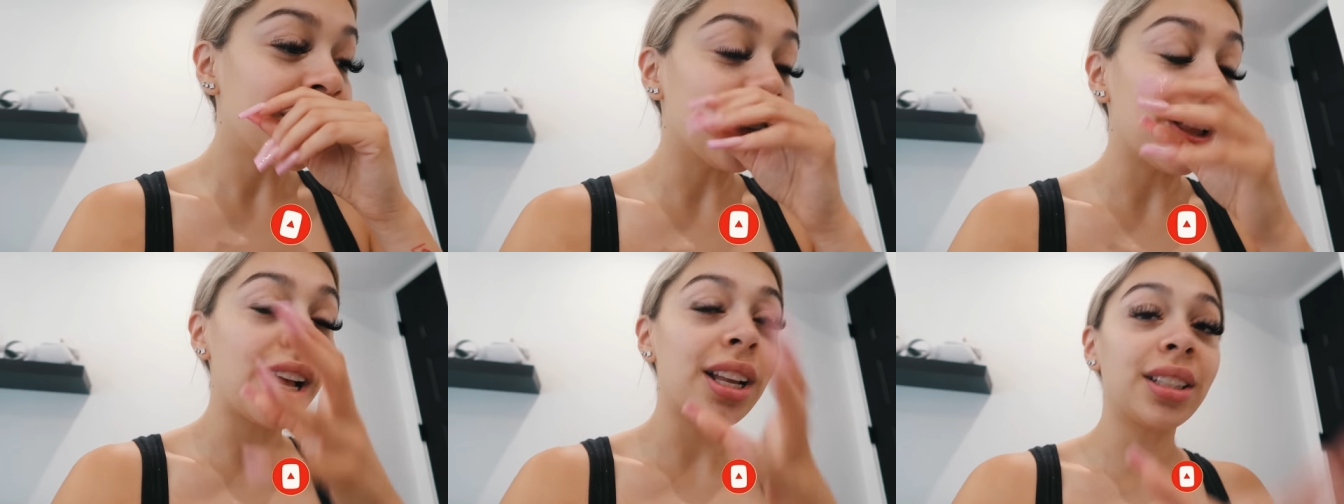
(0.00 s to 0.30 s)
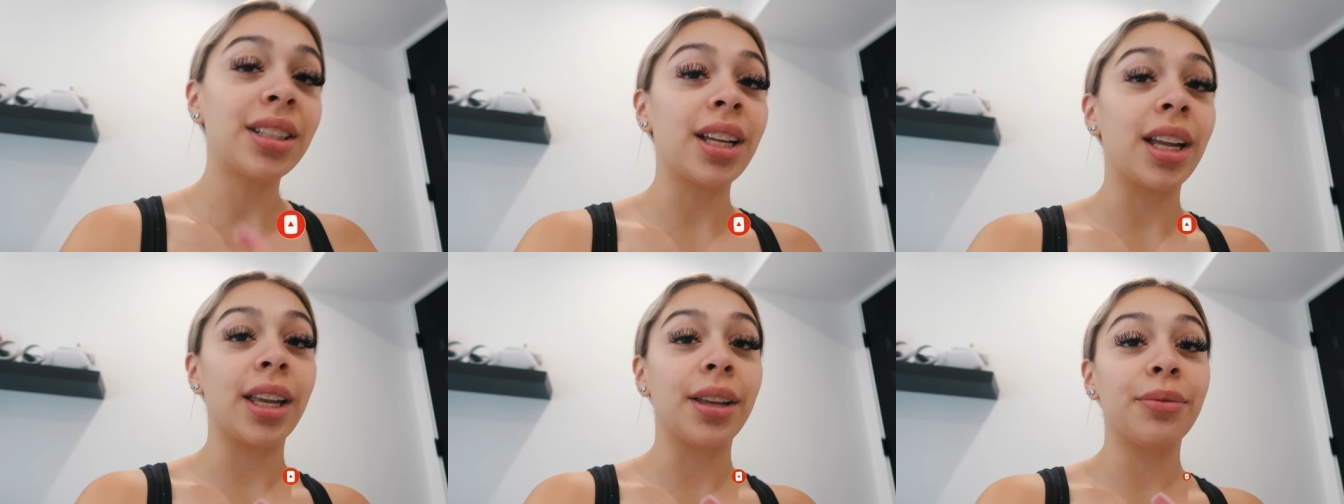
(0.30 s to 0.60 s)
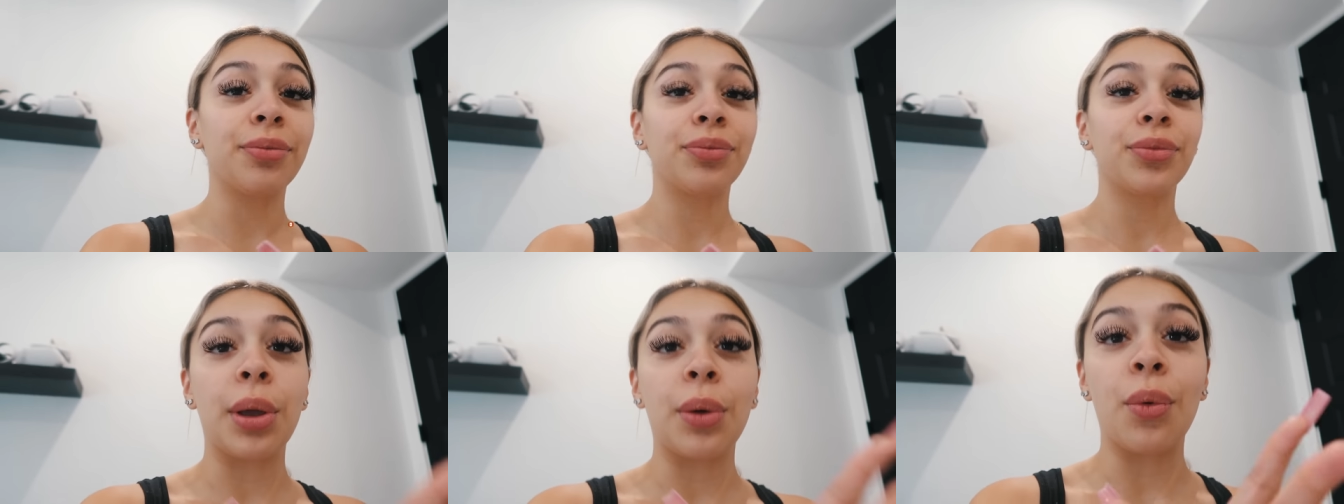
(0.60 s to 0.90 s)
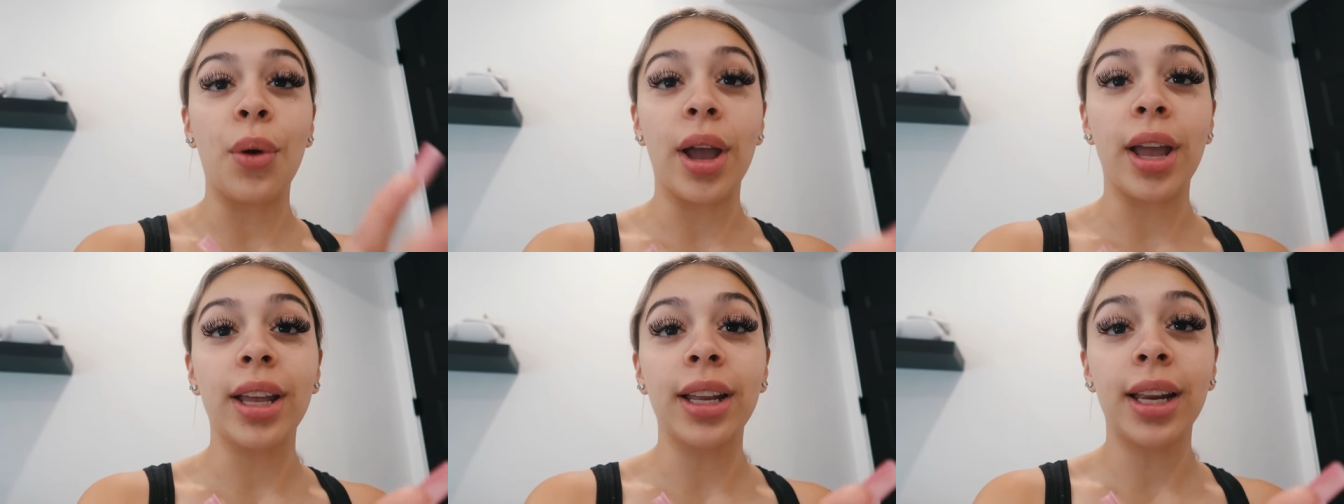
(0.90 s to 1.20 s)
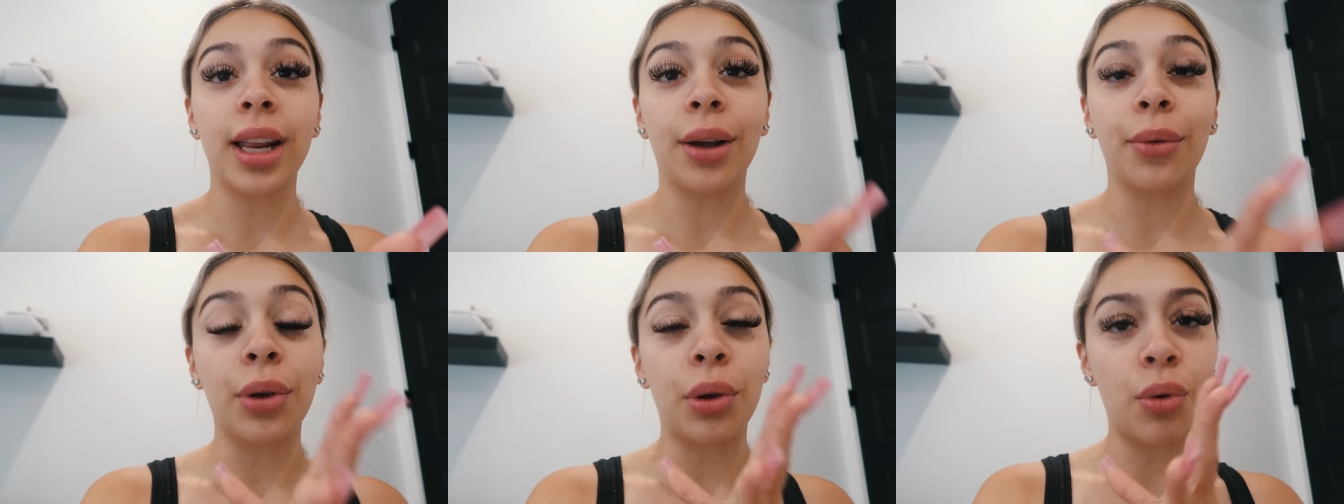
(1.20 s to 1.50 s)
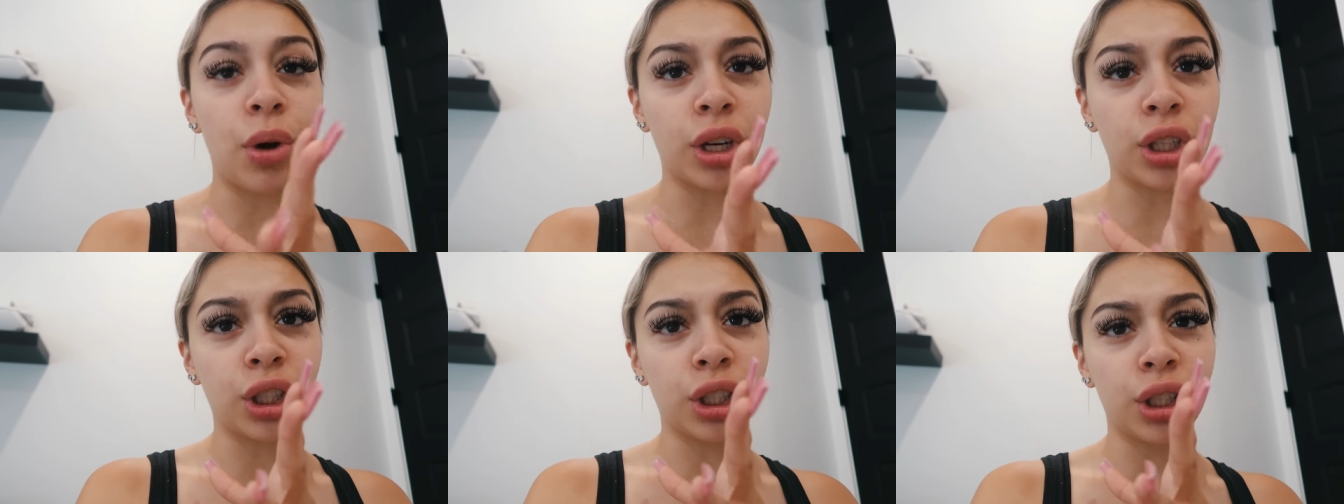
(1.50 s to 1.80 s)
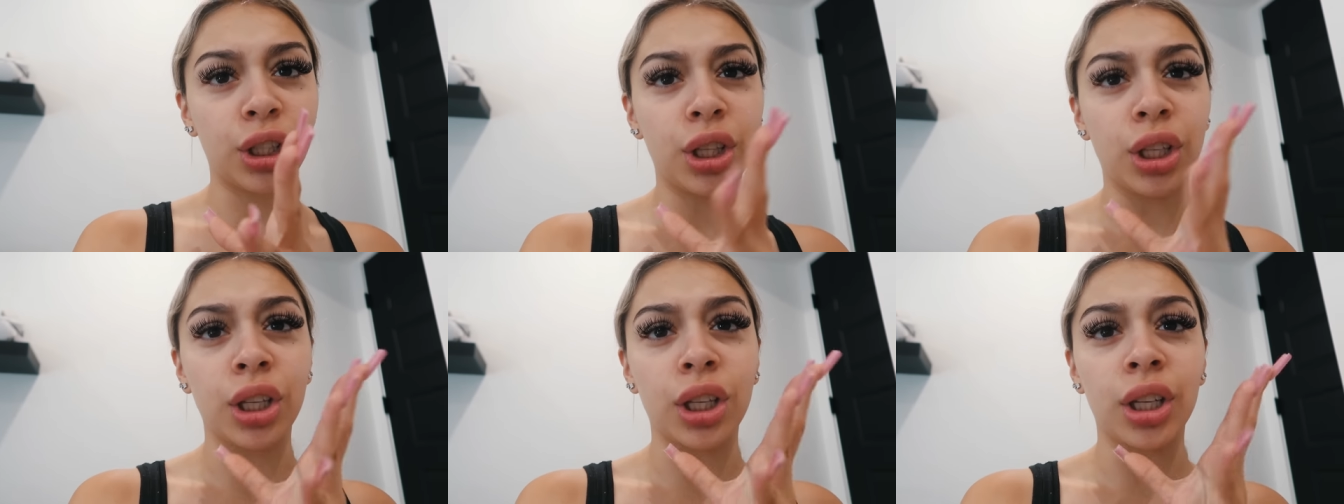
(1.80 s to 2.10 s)
So last night we went and we
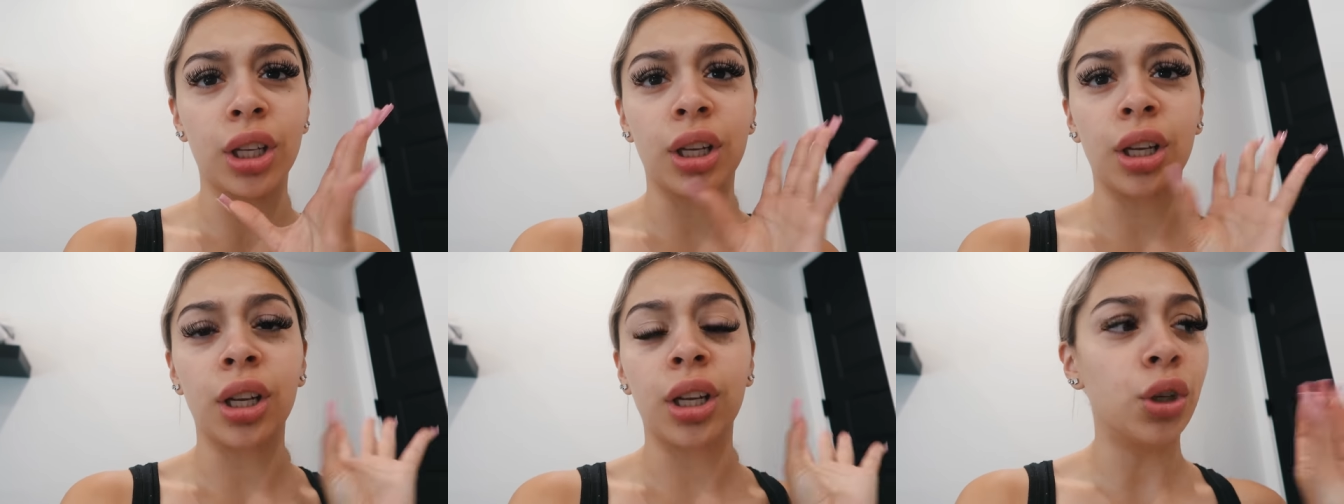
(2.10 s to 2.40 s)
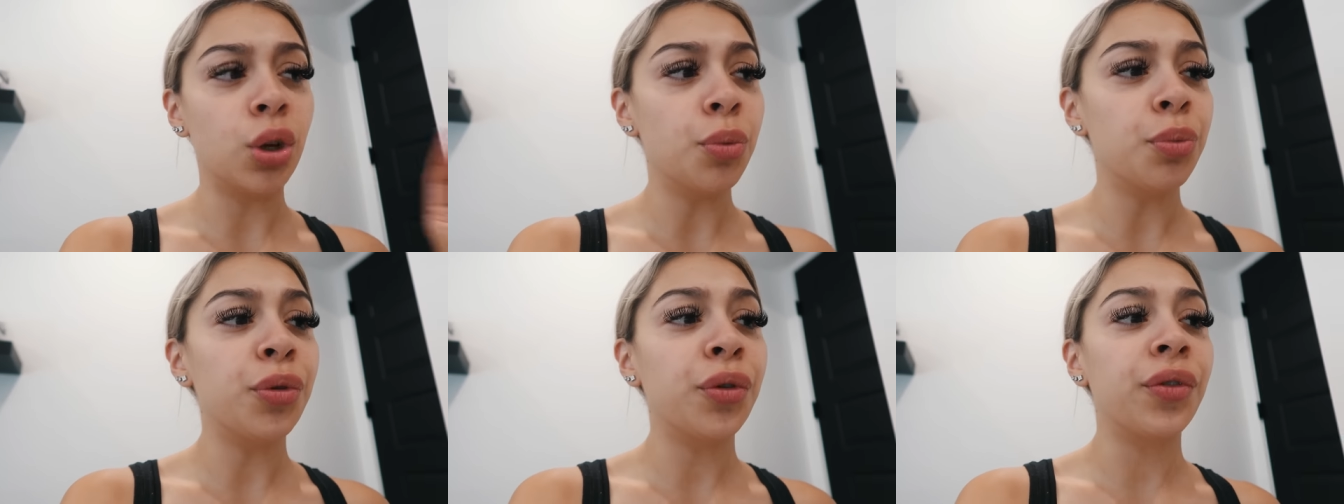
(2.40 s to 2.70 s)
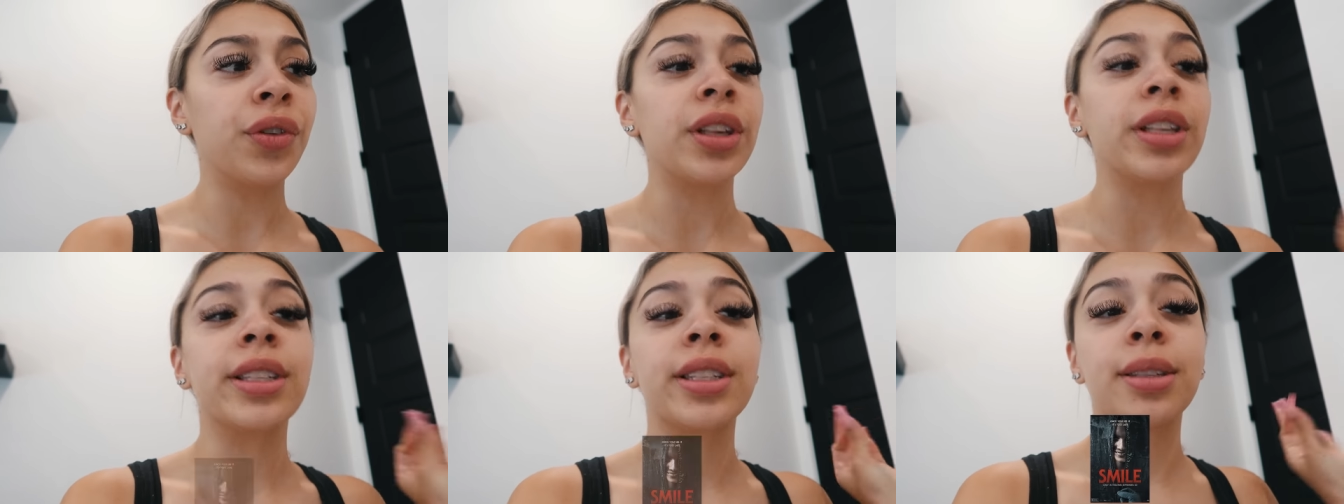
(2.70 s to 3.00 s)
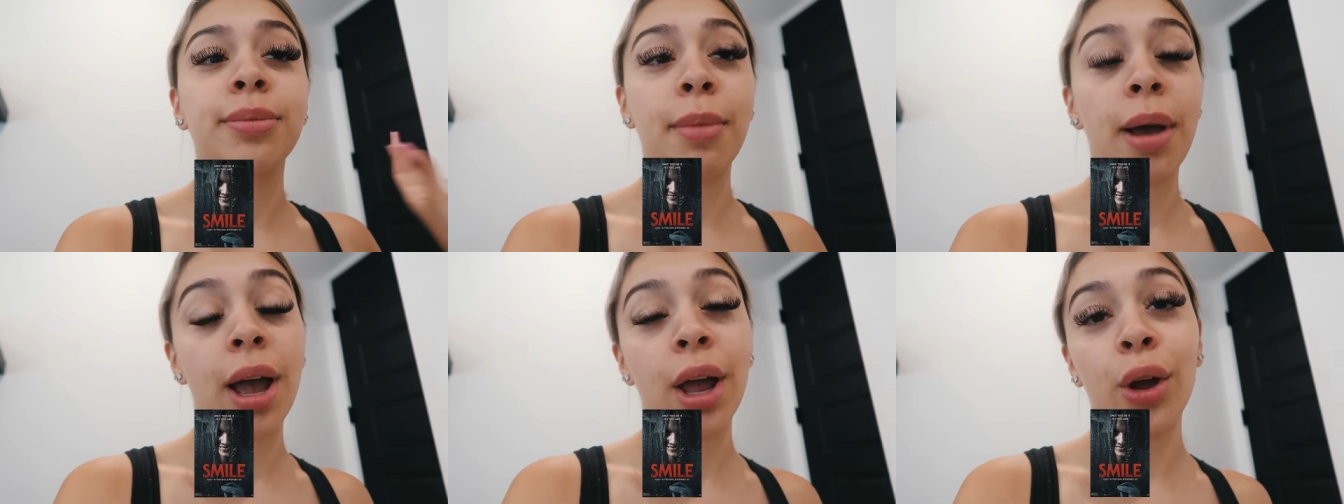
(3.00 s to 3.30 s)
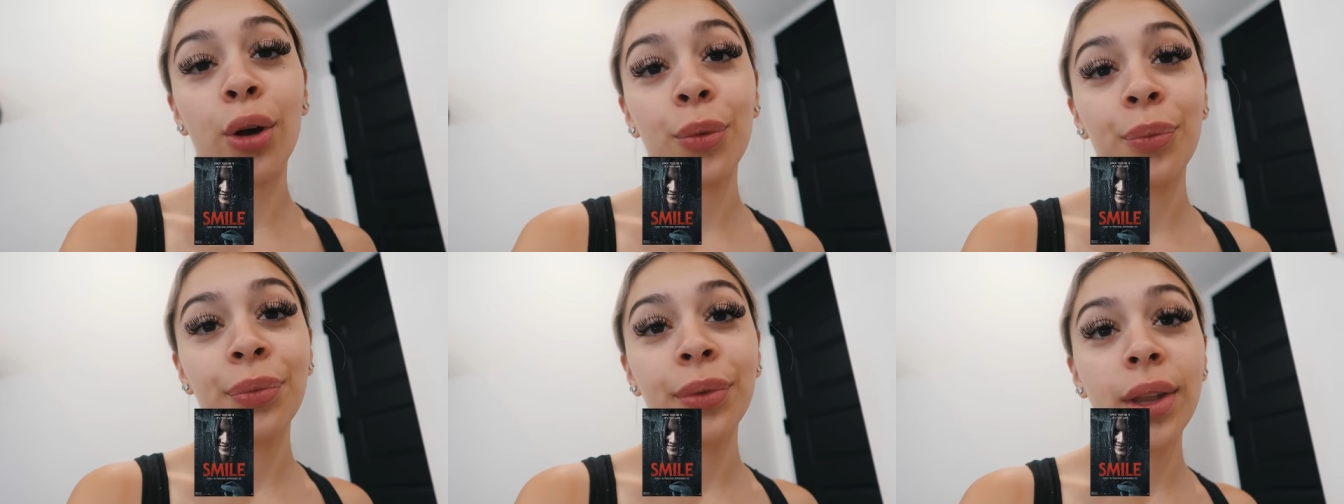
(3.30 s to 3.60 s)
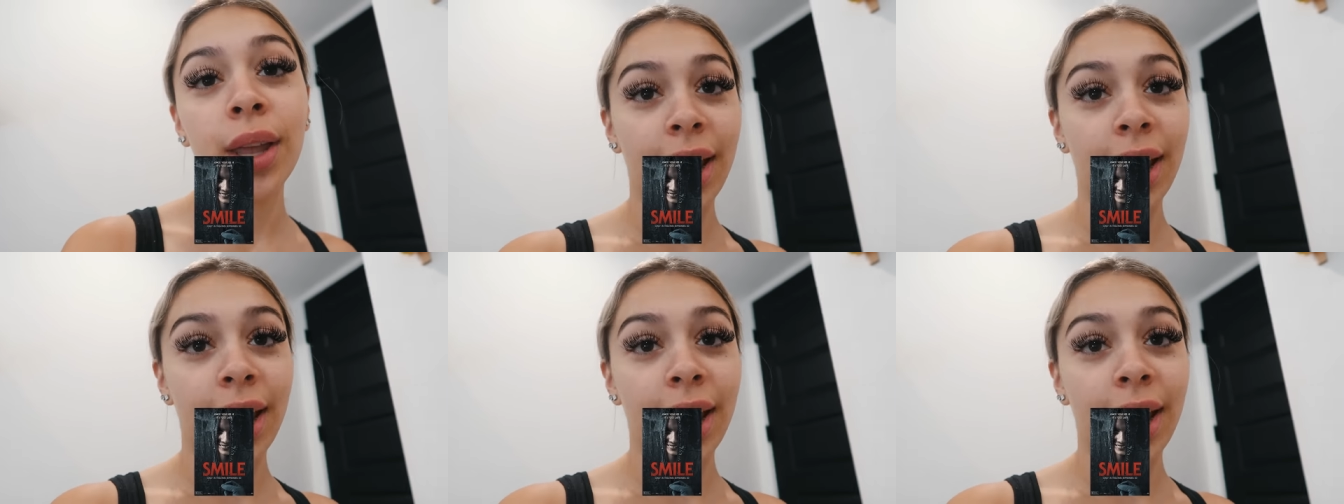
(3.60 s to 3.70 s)
watched the new movie Smile.